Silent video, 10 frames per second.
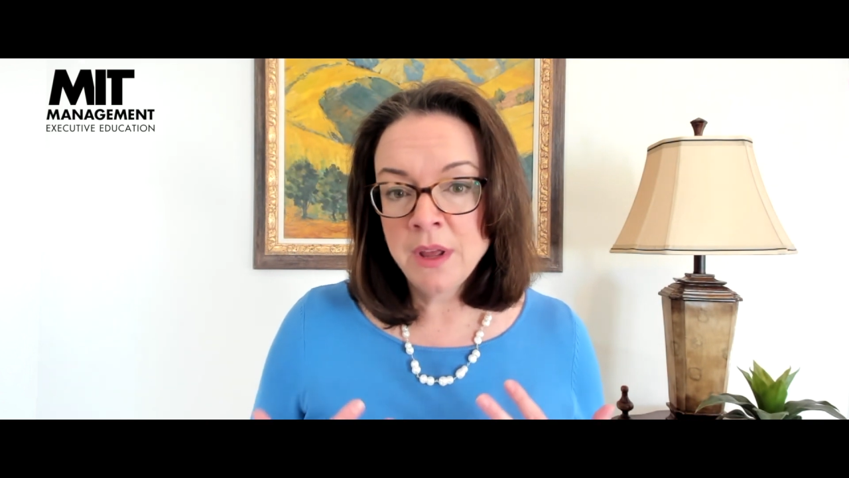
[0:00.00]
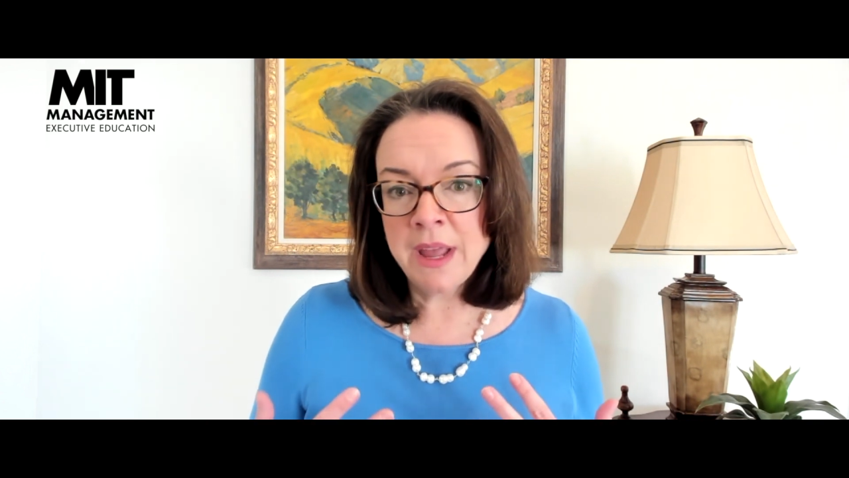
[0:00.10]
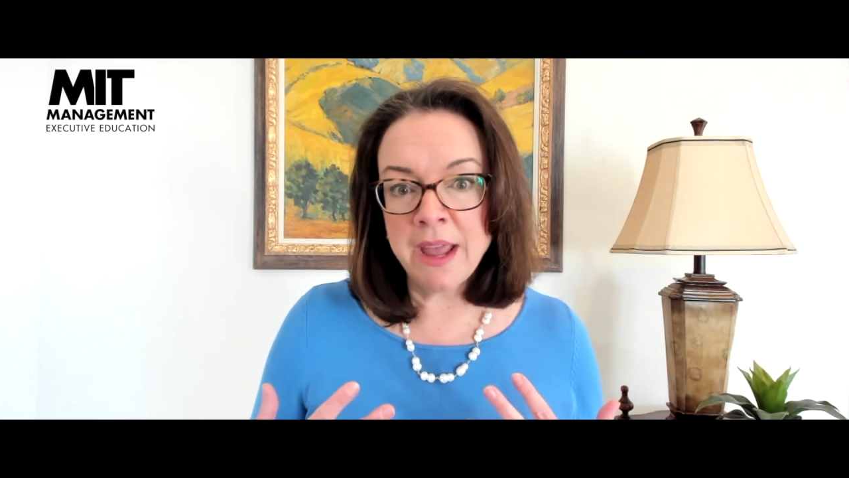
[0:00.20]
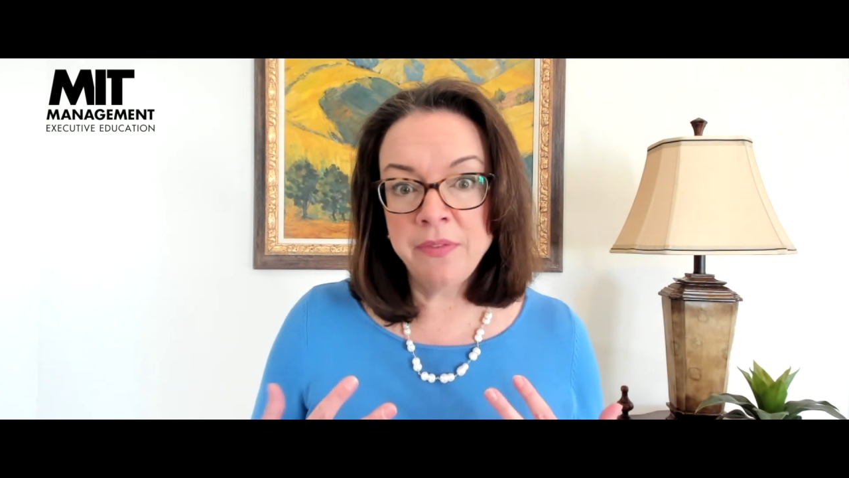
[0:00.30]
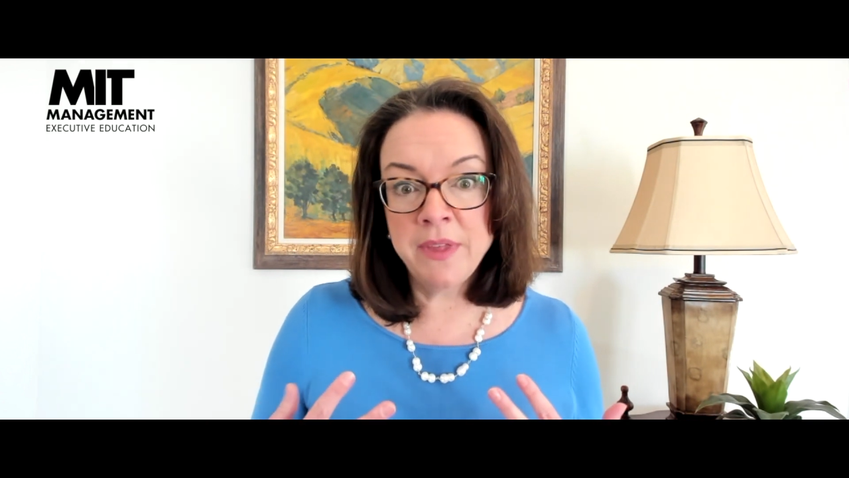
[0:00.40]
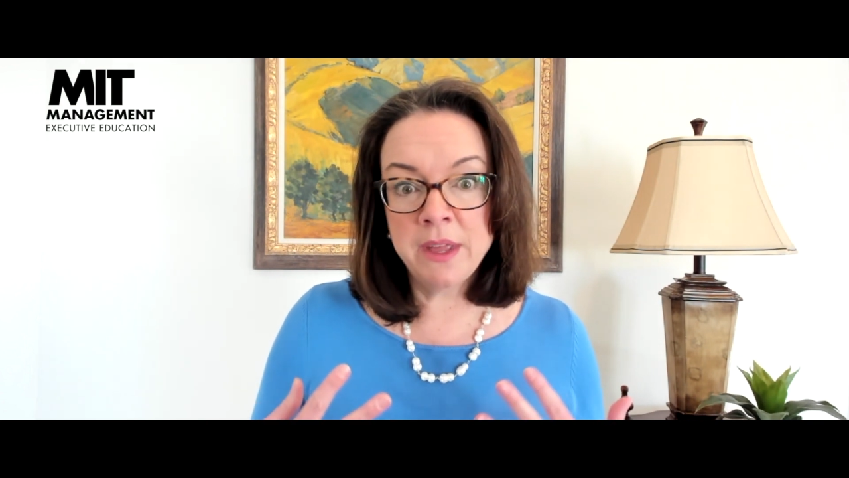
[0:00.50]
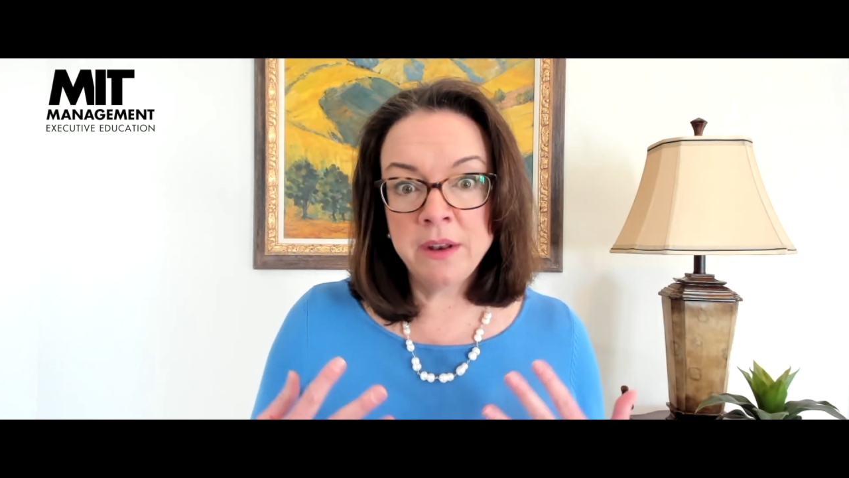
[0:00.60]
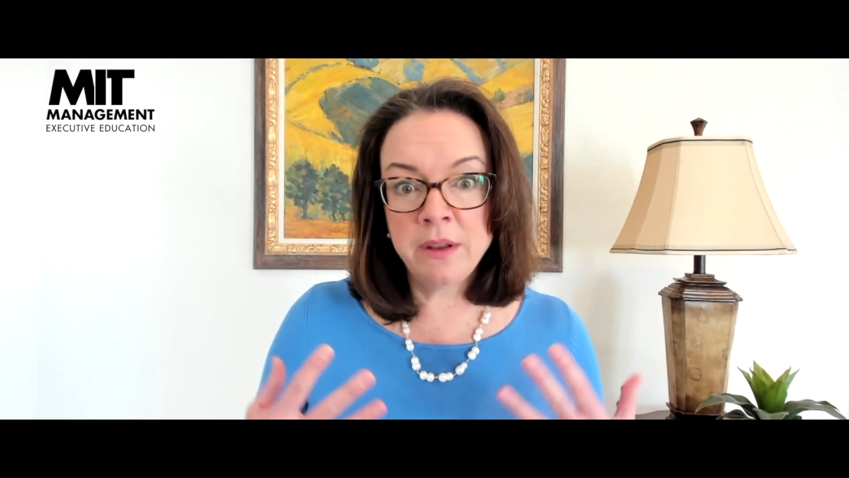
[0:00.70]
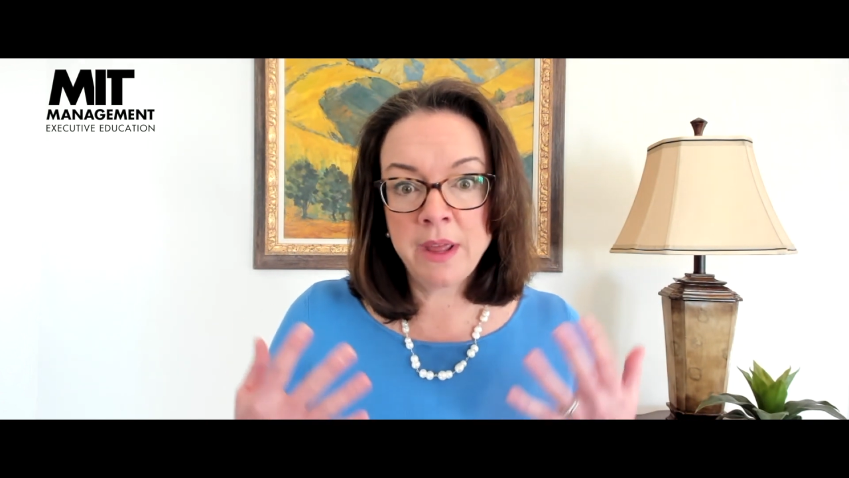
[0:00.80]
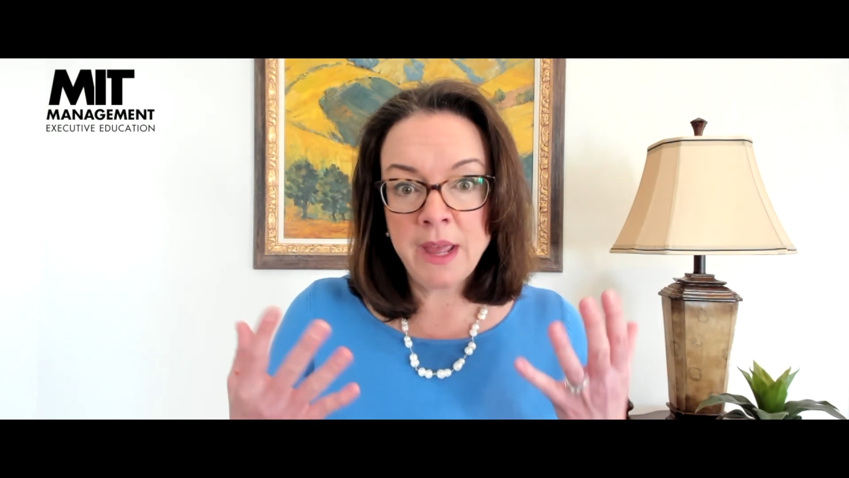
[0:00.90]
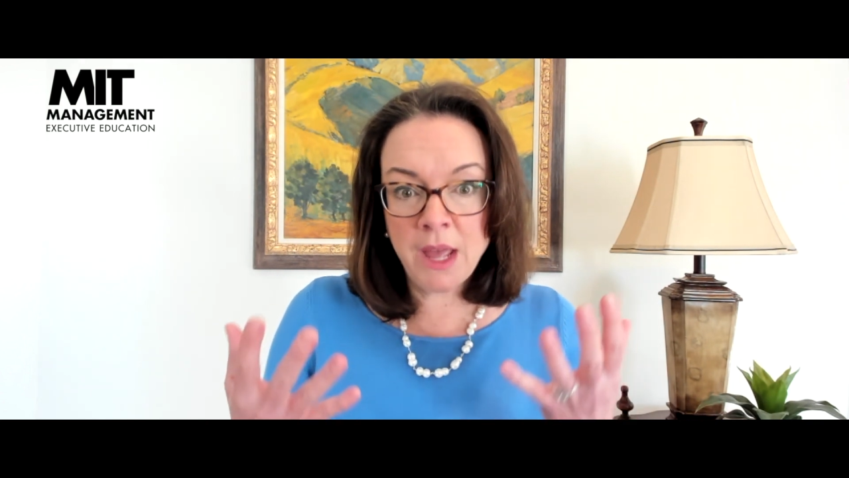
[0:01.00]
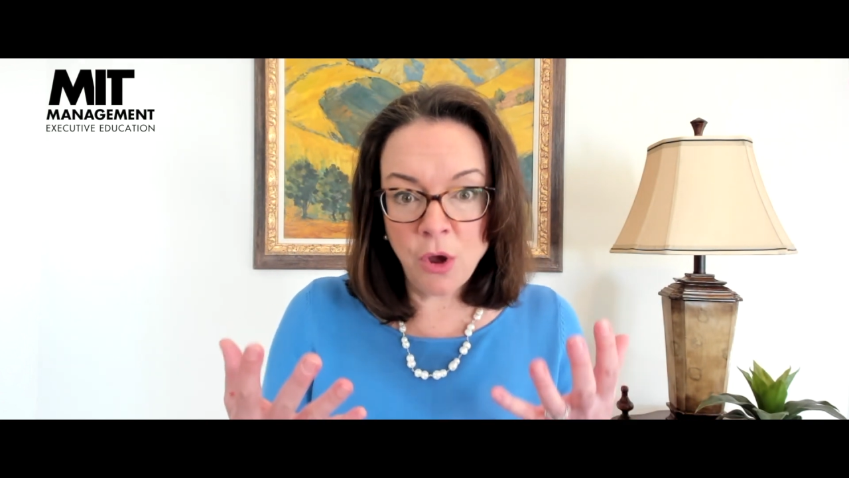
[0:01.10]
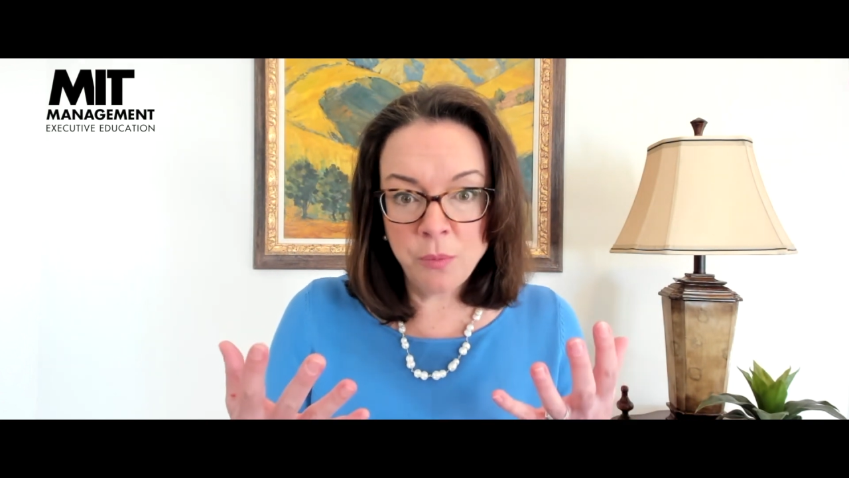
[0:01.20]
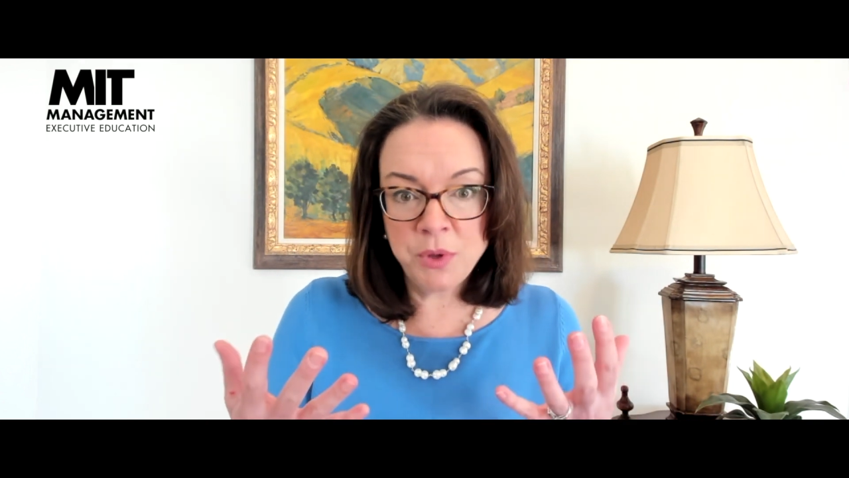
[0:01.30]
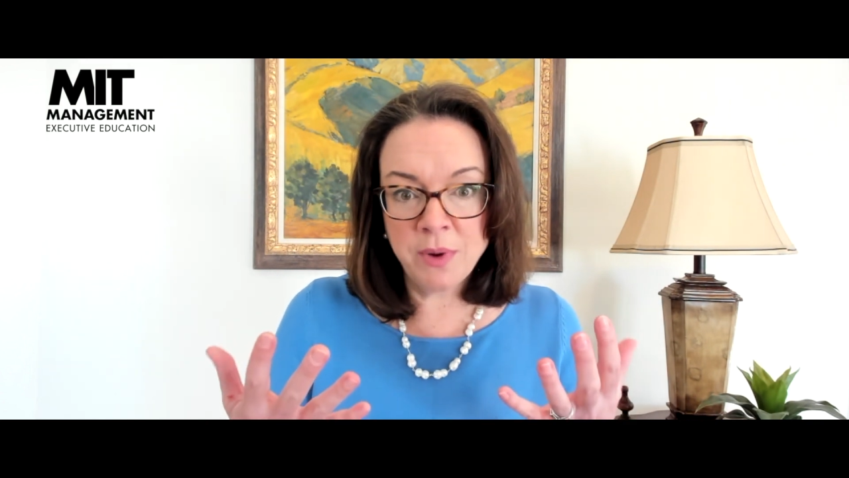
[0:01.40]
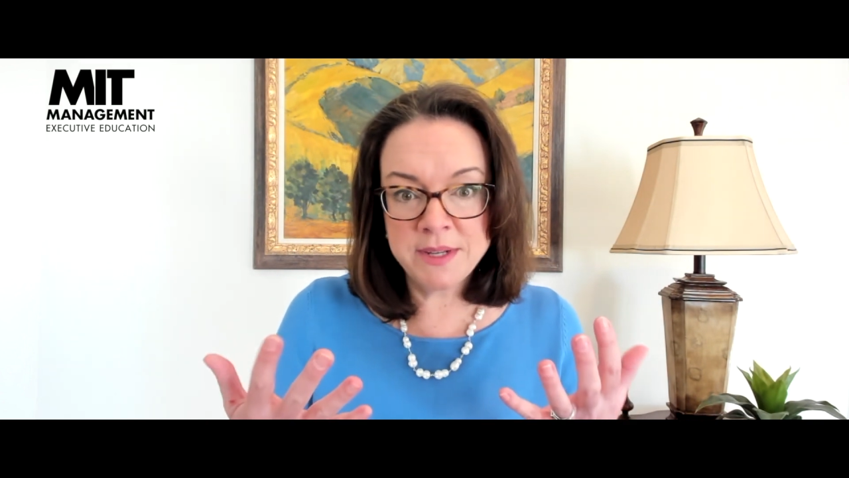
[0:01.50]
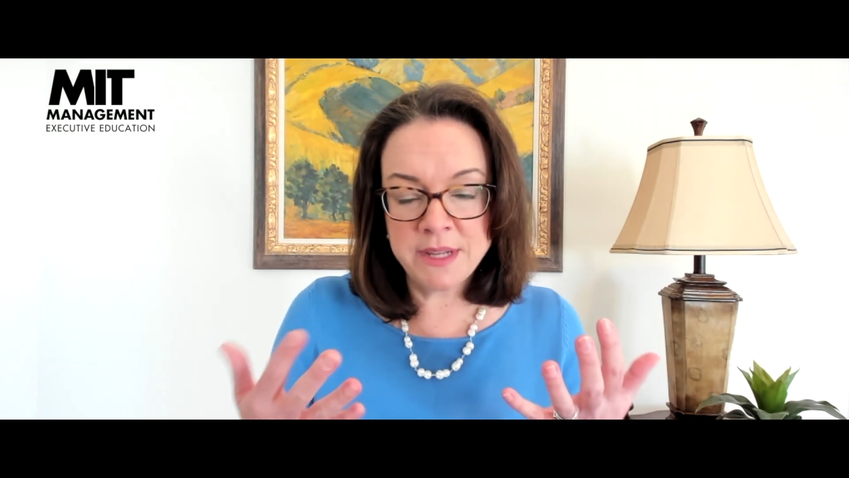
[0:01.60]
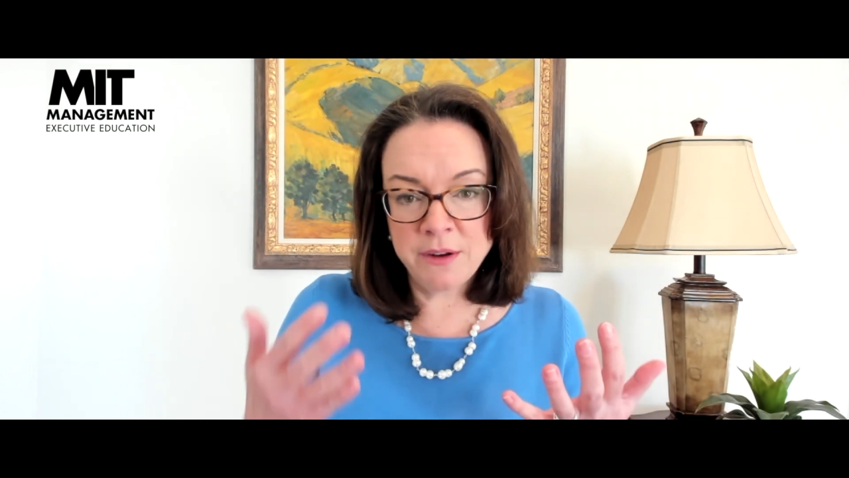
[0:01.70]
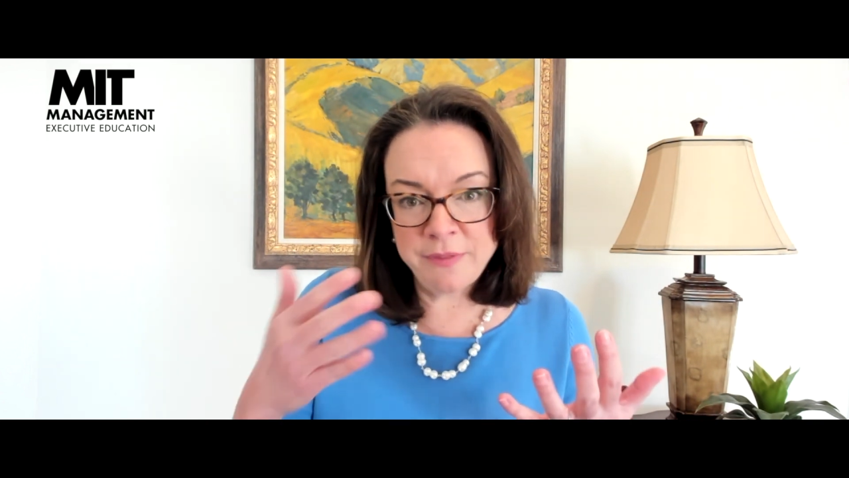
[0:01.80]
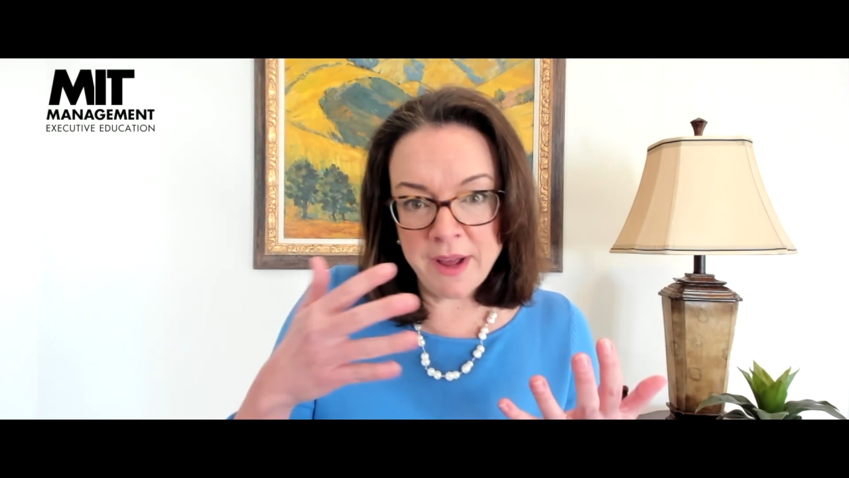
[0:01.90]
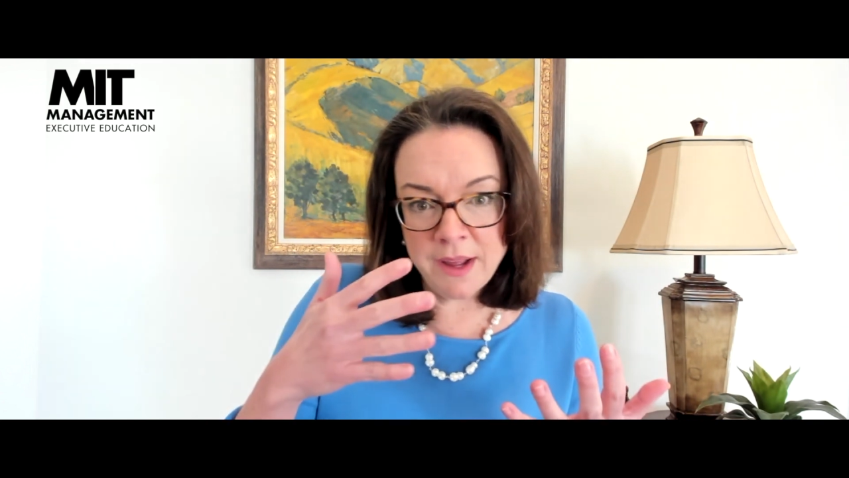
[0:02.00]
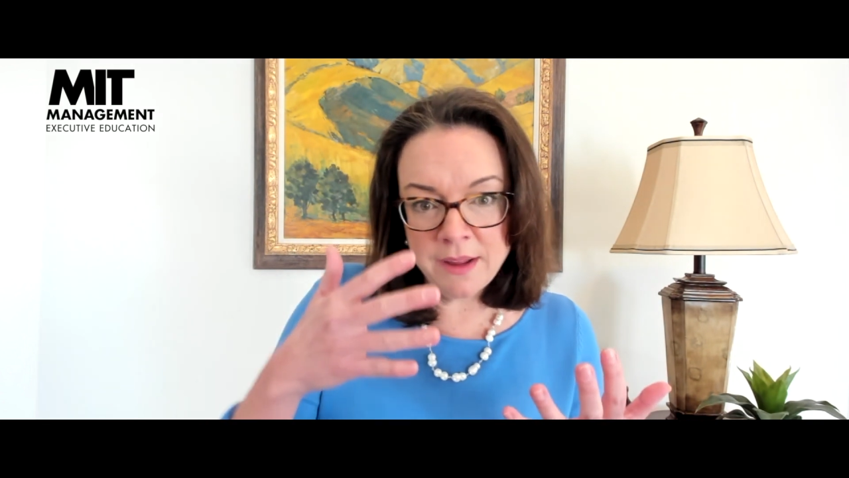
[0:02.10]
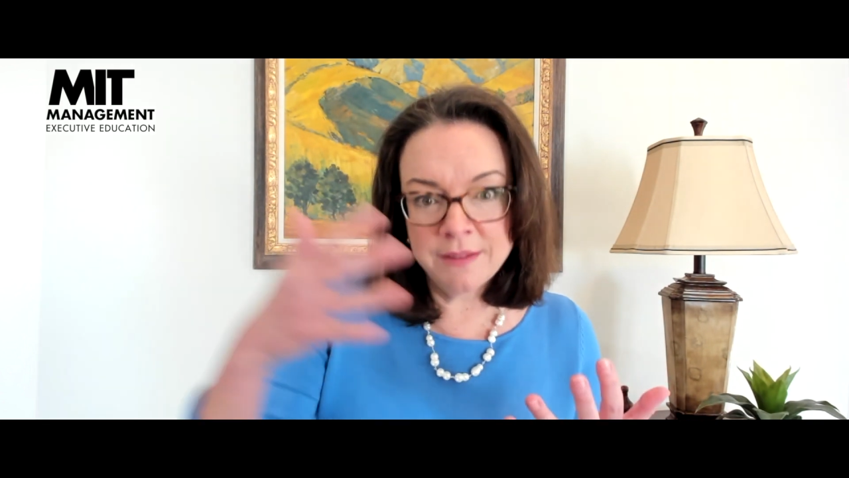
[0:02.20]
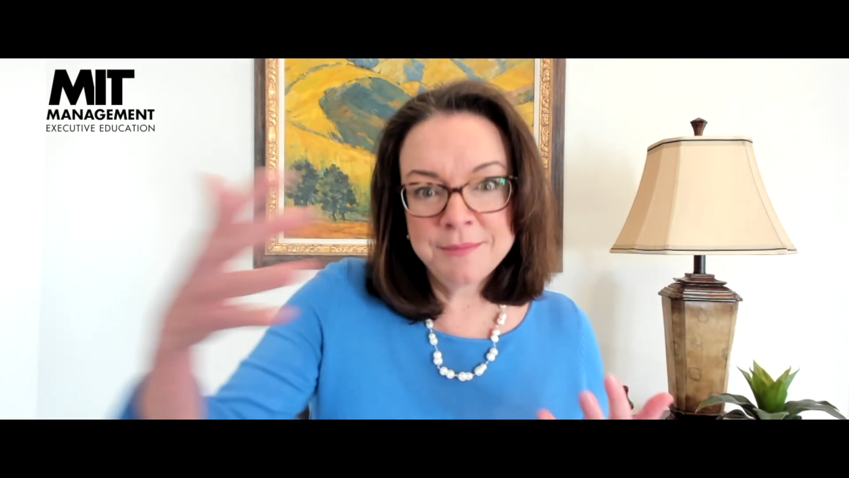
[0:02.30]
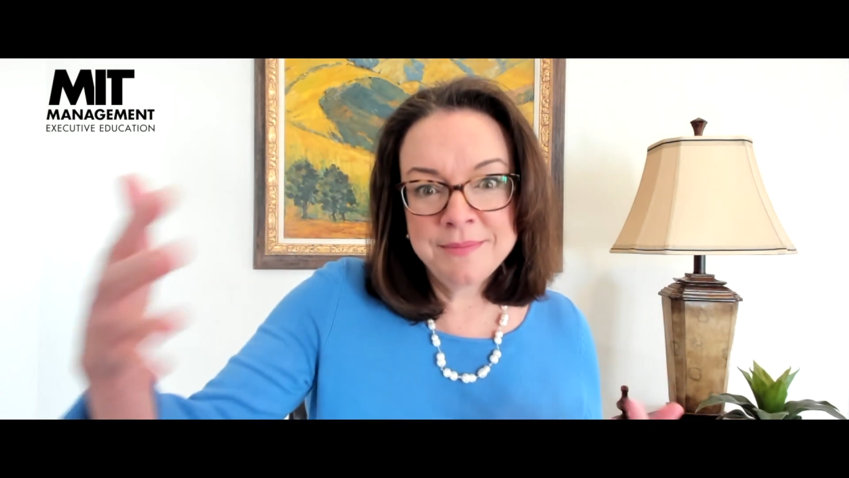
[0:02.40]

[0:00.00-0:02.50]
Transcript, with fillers: and then help you identify